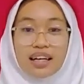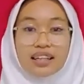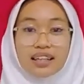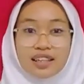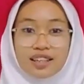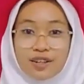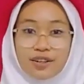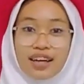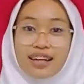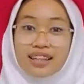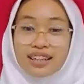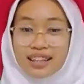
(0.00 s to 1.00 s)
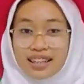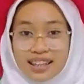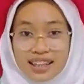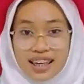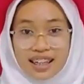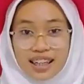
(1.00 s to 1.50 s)
It is located
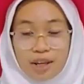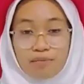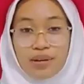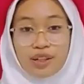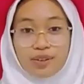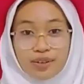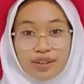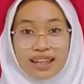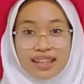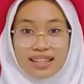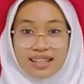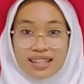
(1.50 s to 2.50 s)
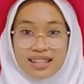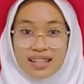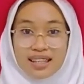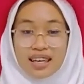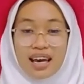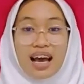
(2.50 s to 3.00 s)
in Kretek Bantul Regency.